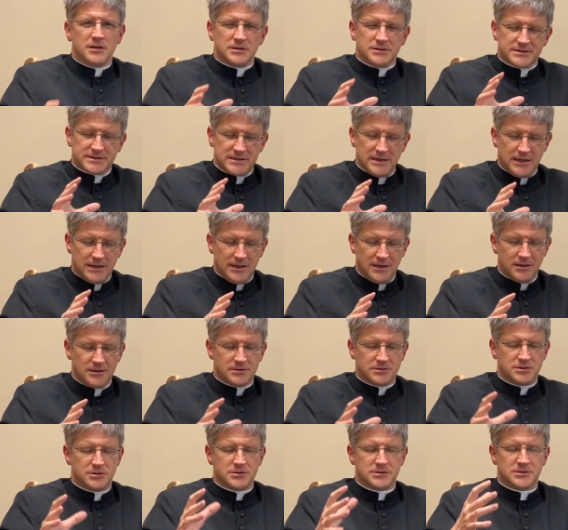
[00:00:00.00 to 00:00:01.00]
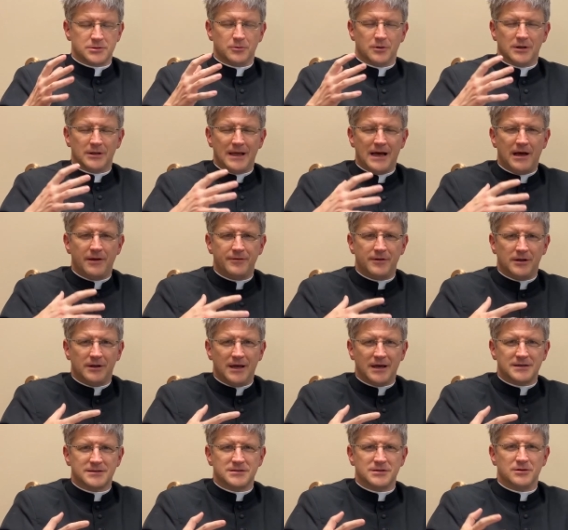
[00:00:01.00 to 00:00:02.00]
seeking just to allow the
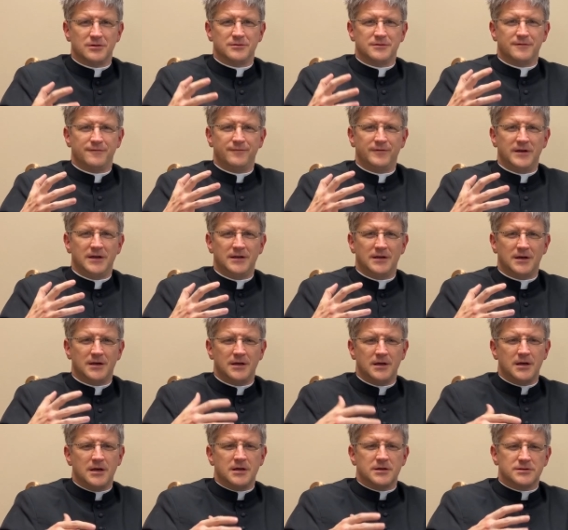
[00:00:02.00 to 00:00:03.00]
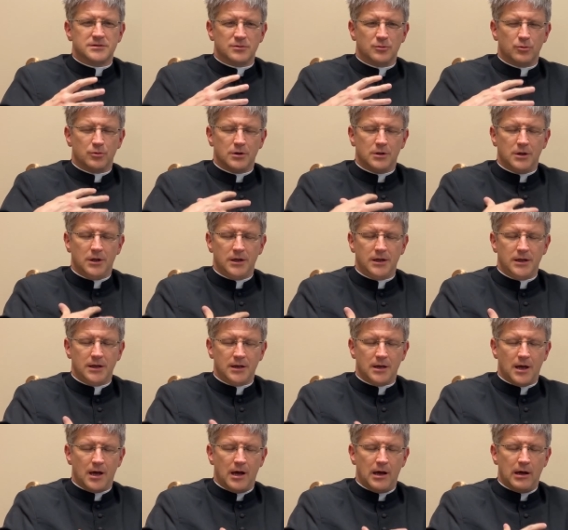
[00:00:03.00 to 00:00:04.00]
Lectio Divina to
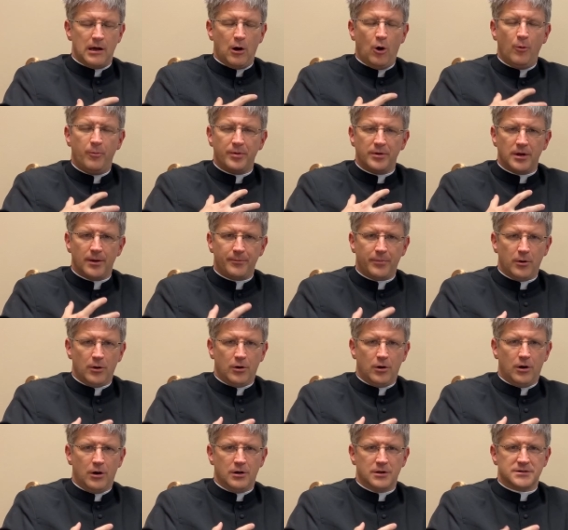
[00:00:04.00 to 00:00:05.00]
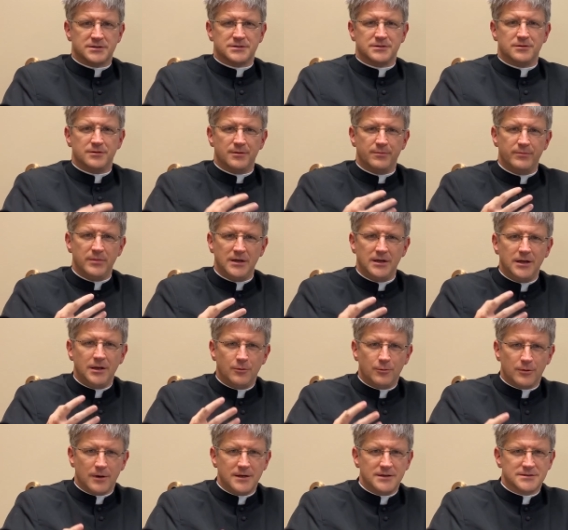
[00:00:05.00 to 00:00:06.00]
really open up our hearts to the many
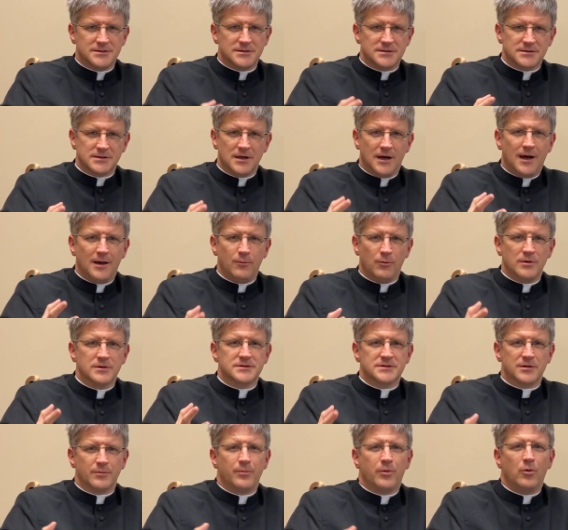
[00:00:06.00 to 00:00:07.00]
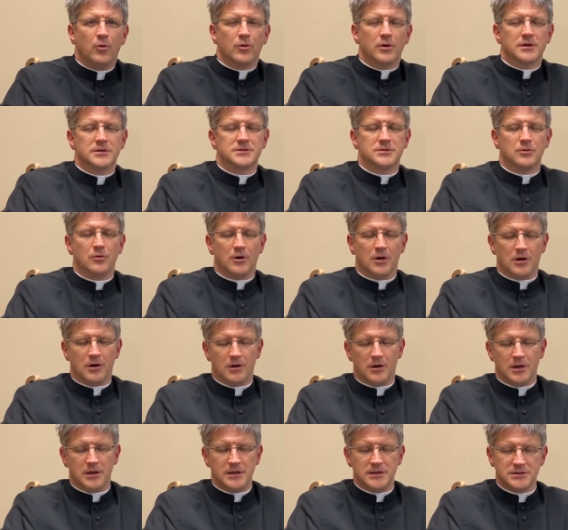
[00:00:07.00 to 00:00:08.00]
graces God wants to pour into our
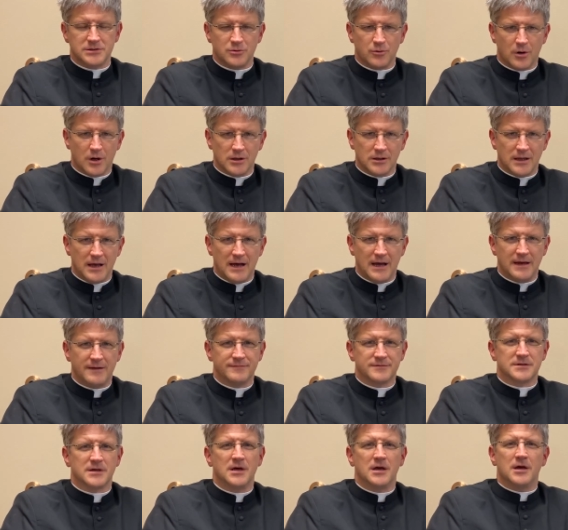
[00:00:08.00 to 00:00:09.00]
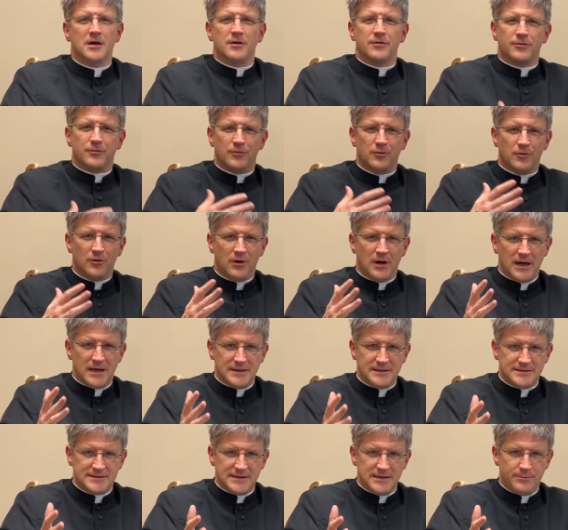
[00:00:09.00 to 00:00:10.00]
into our lives through a
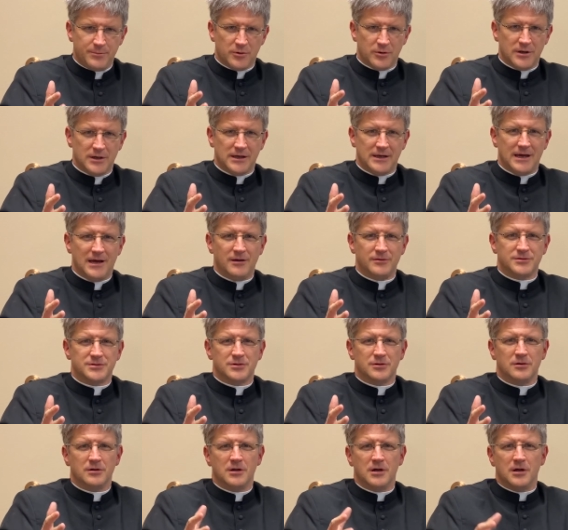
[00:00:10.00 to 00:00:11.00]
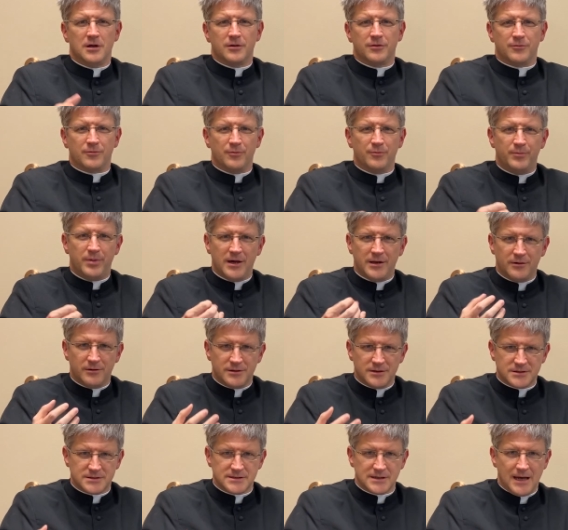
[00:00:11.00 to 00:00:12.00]
deeper encounter, through better
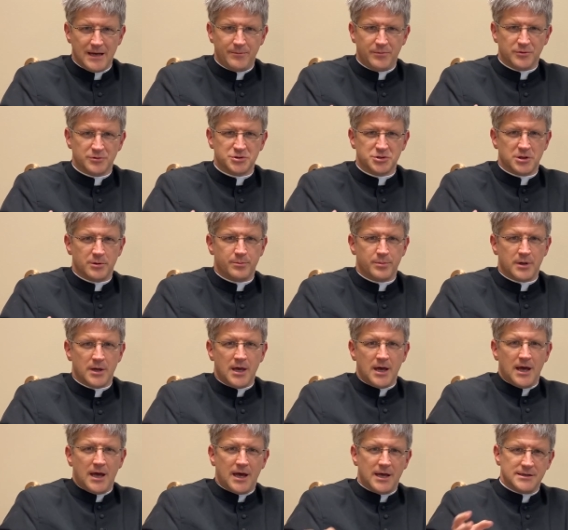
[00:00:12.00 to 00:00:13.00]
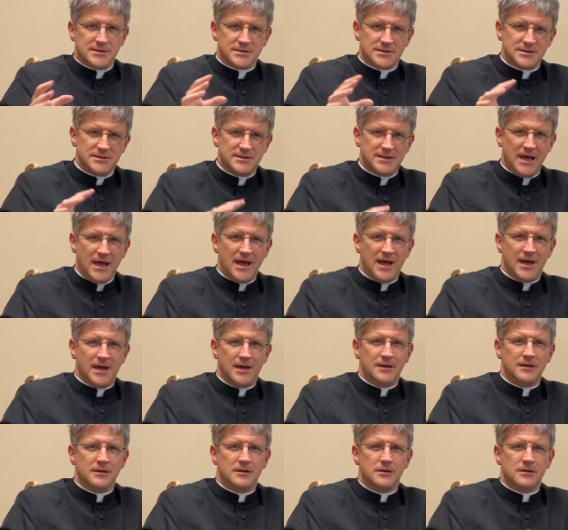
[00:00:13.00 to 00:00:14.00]
discipleship, and
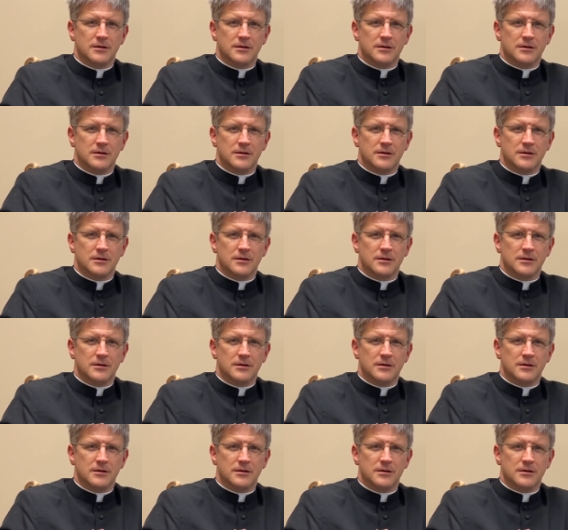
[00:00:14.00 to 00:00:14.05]
today